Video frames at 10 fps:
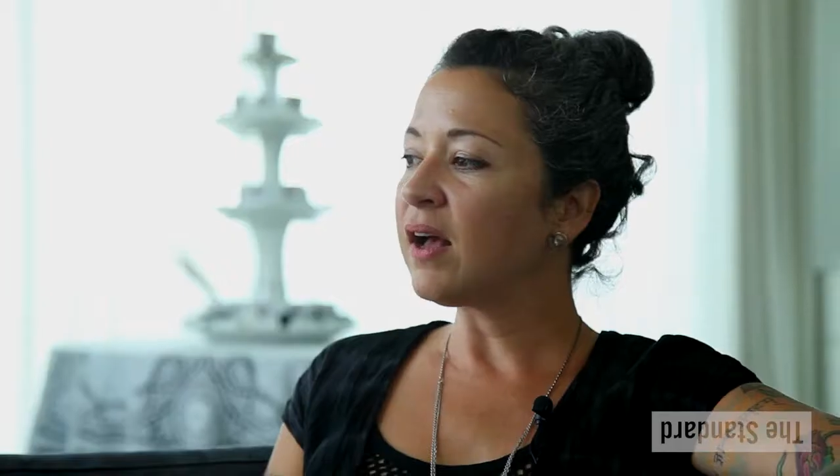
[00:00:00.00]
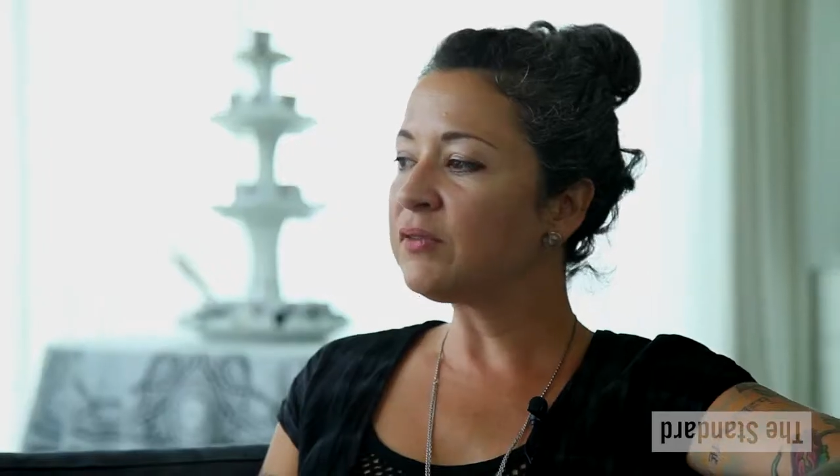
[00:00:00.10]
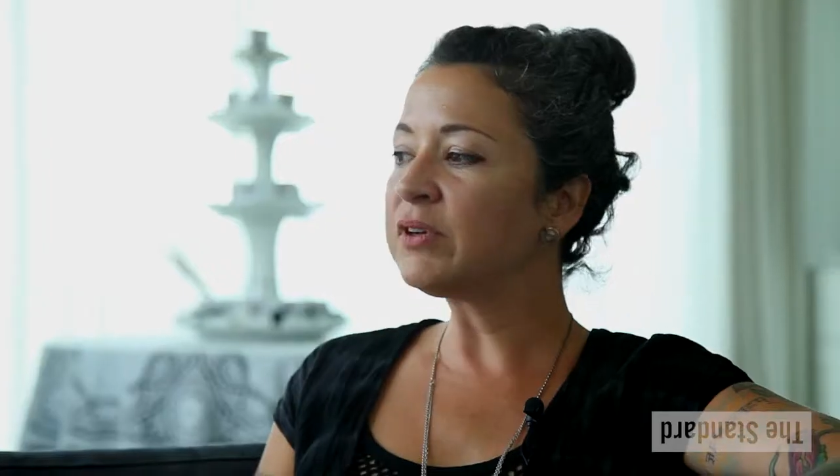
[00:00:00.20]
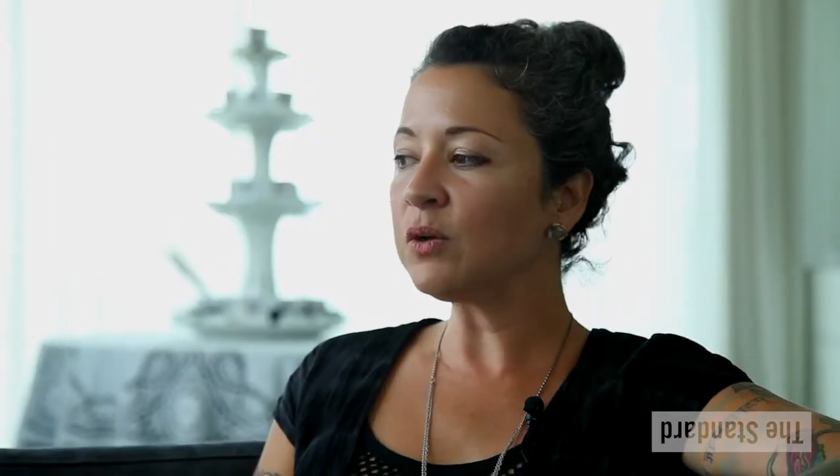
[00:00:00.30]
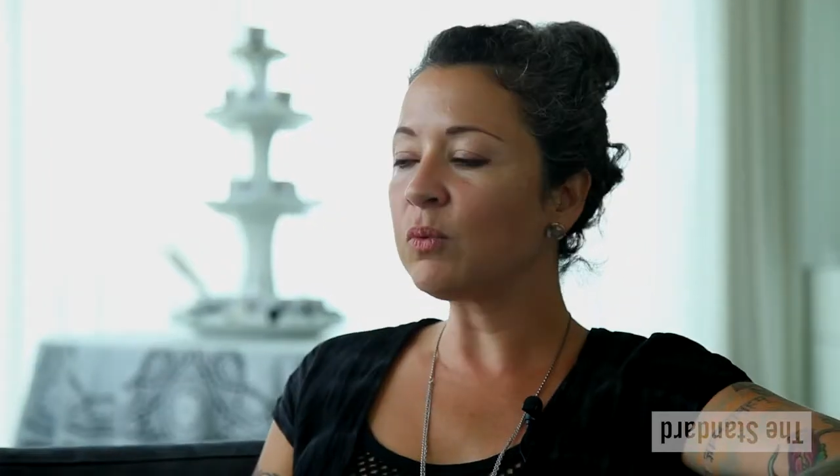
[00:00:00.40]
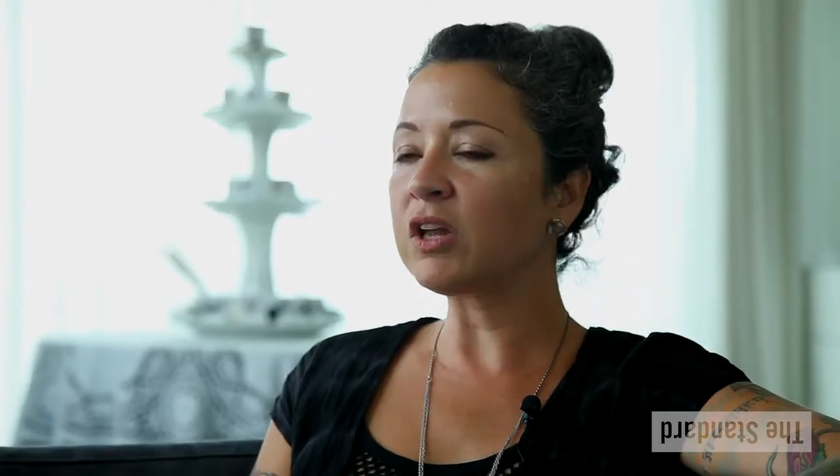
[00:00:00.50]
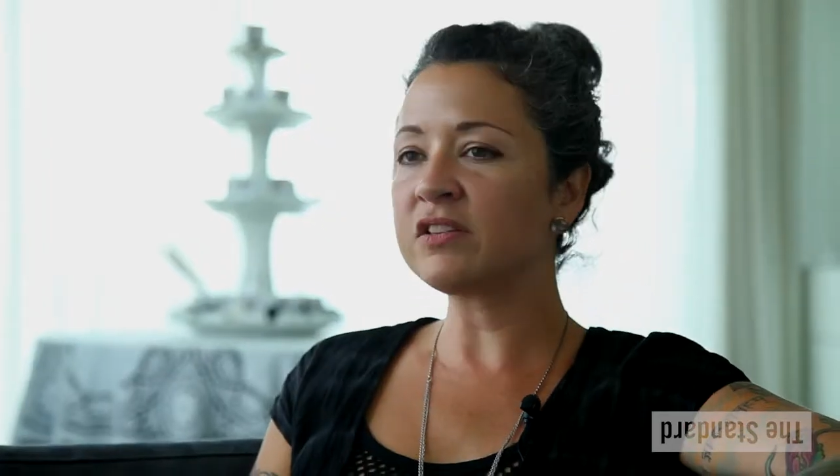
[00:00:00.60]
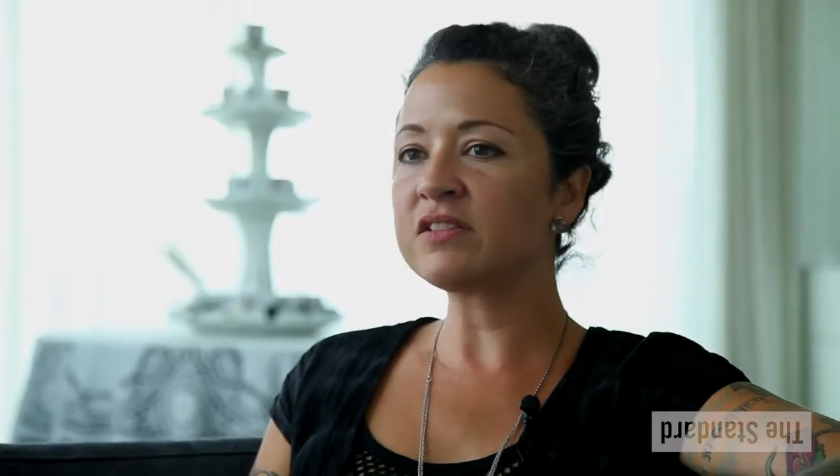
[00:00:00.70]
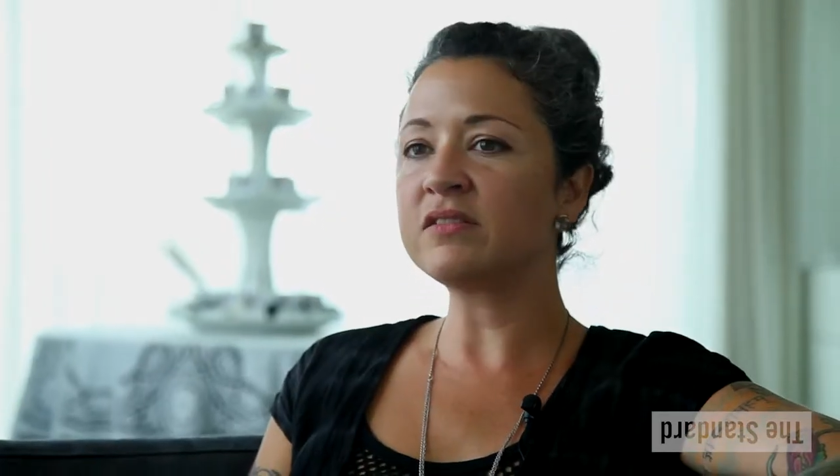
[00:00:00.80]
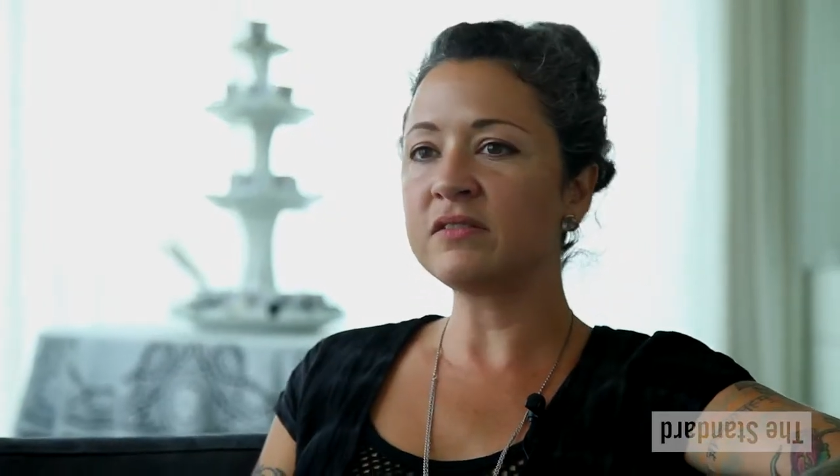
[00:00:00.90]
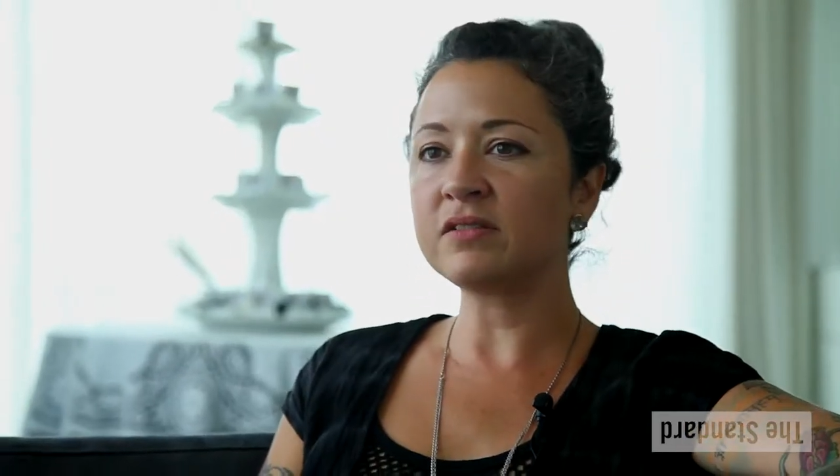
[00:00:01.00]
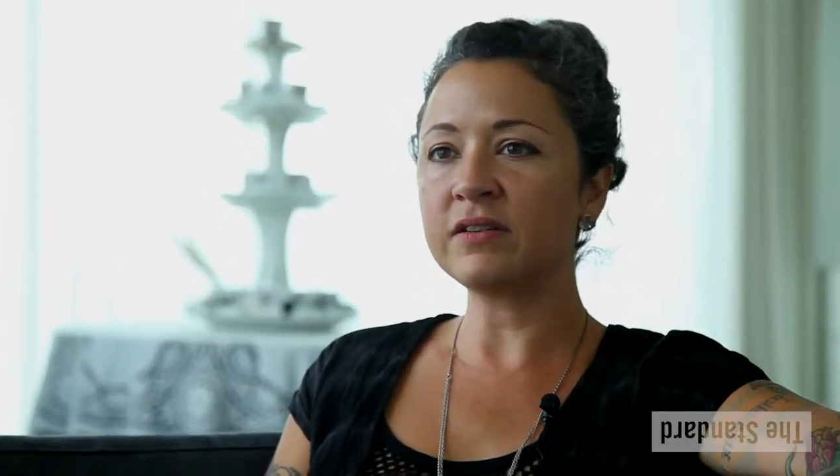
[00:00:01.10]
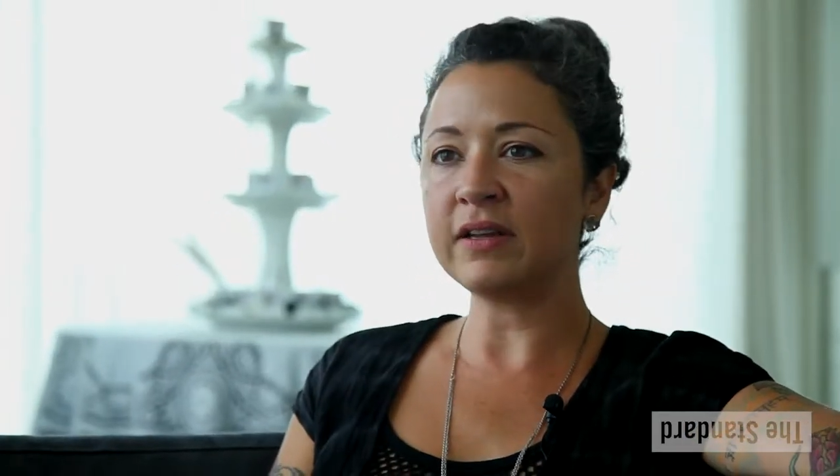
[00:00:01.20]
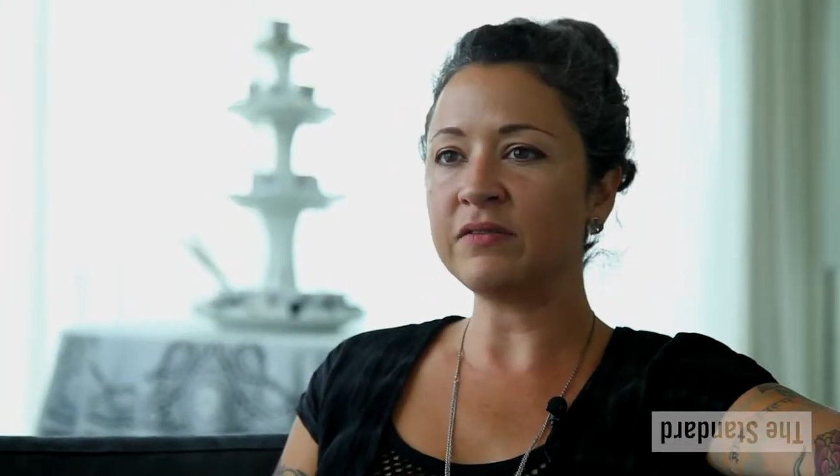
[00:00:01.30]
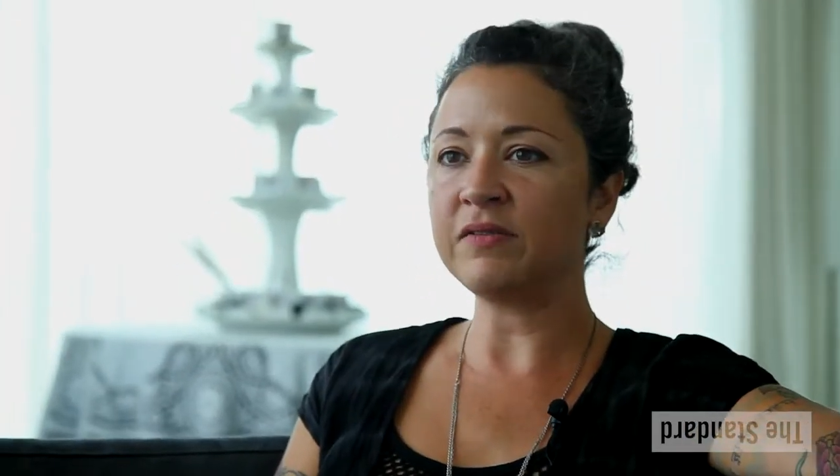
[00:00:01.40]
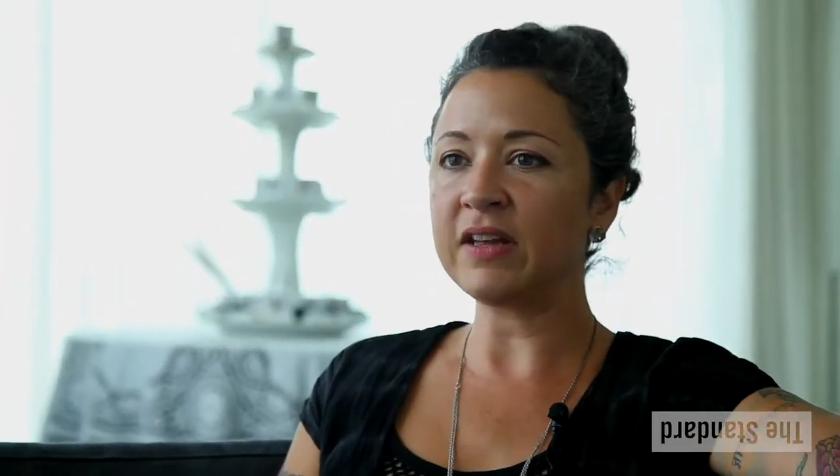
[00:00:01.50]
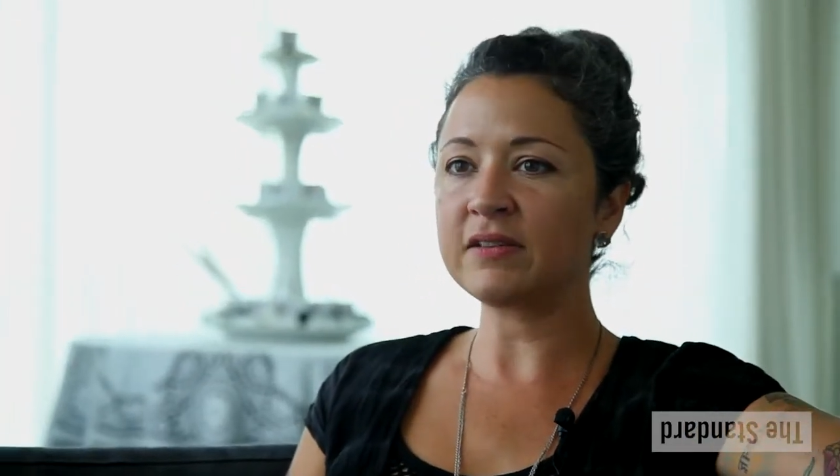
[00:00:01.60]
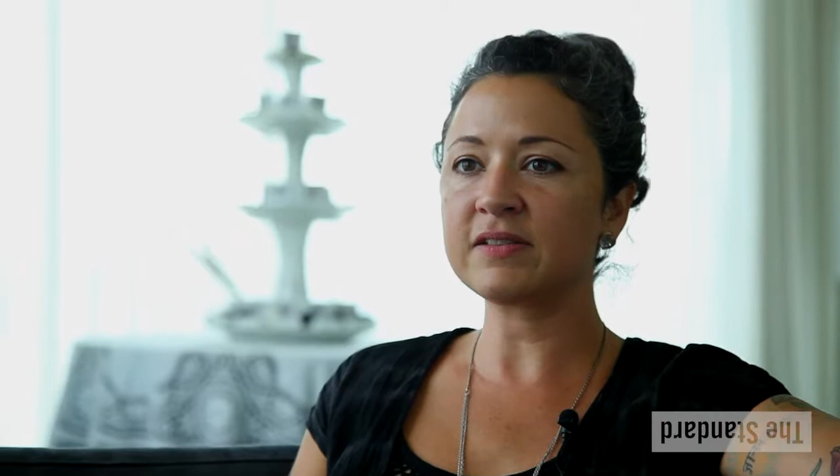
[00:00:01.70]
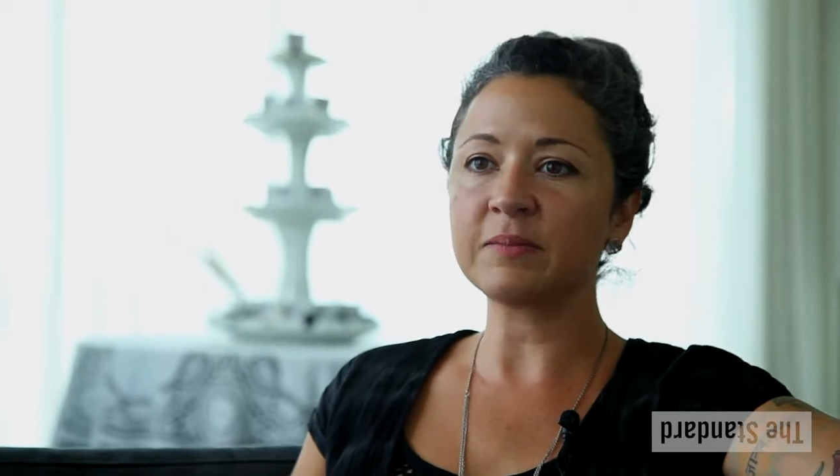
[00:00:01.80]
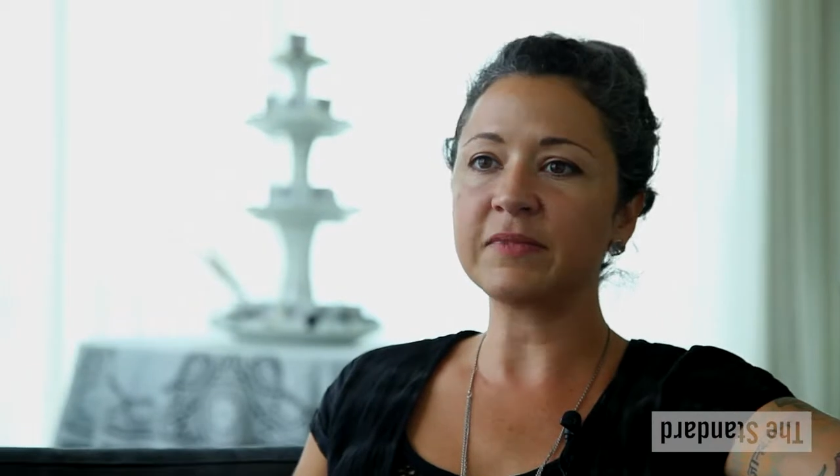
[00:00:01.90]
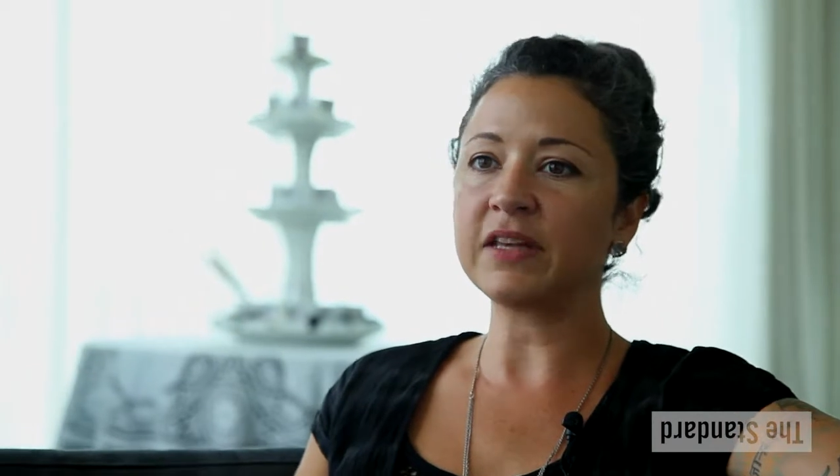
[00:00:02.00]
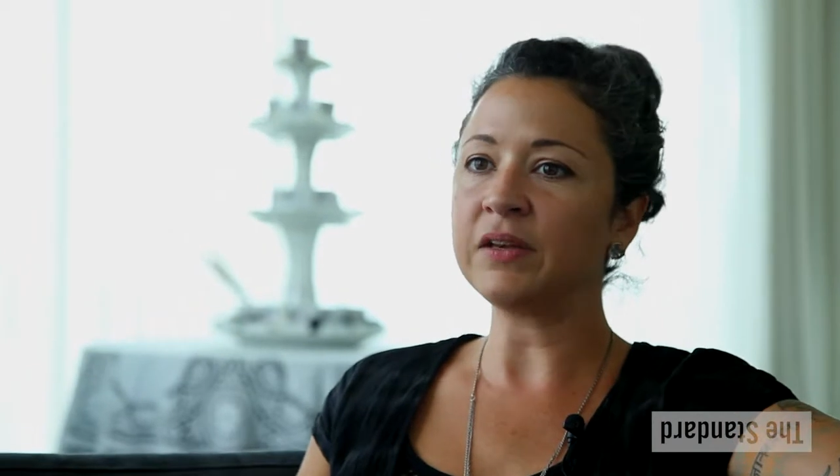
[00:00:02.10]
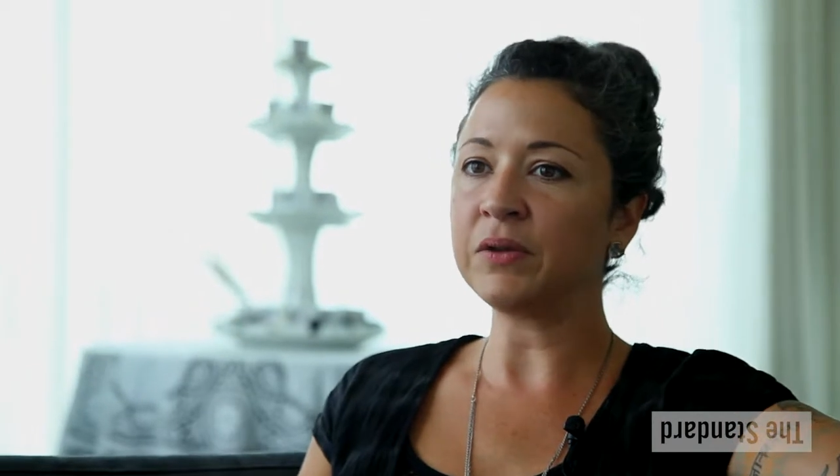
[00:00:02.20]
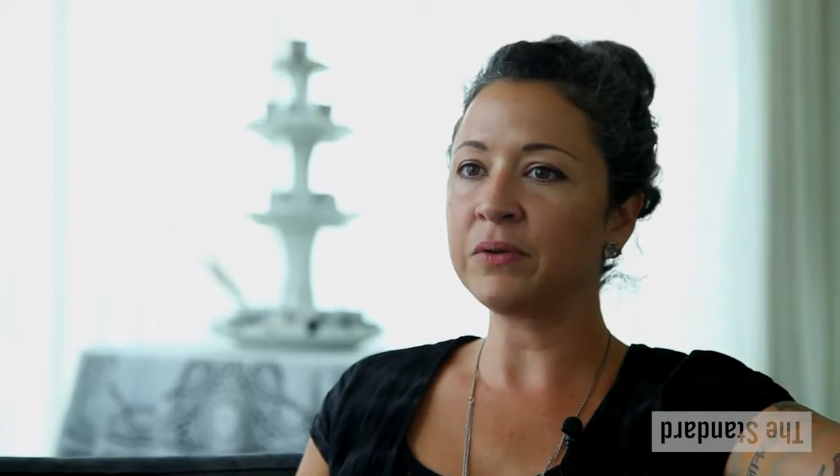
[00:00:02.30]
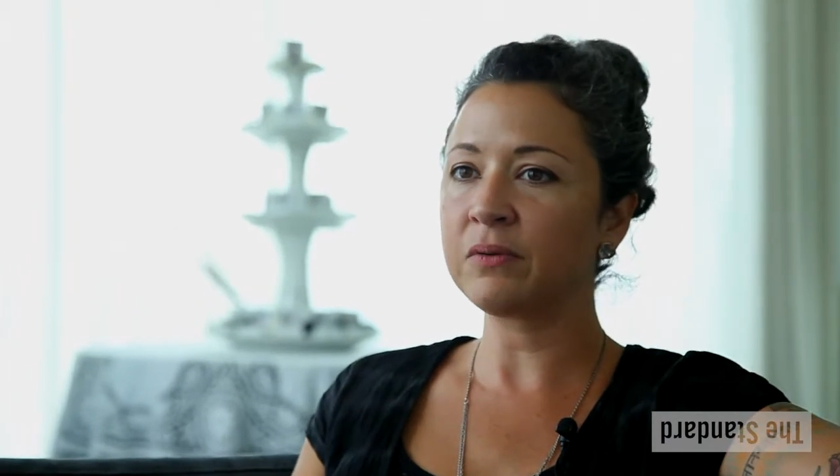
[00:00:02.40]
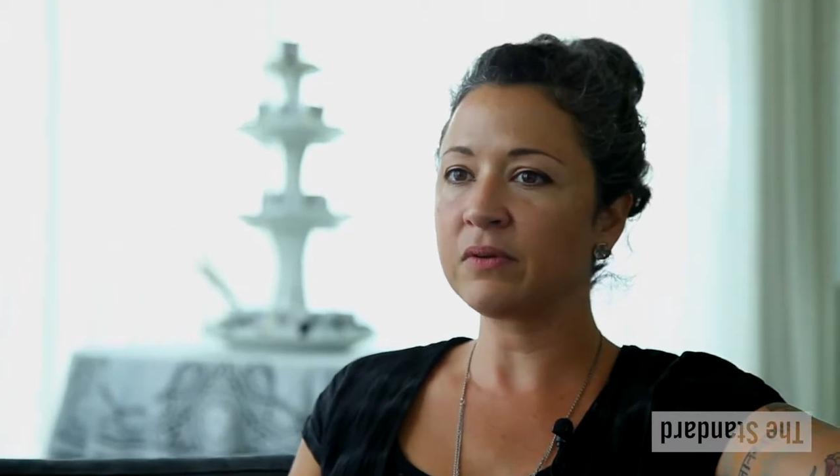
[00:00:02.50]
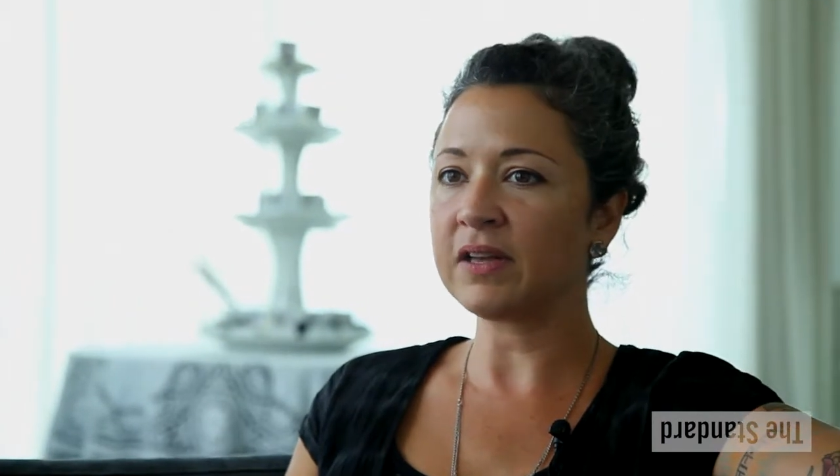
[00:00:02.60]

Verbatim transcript: really wanted to, to invent something new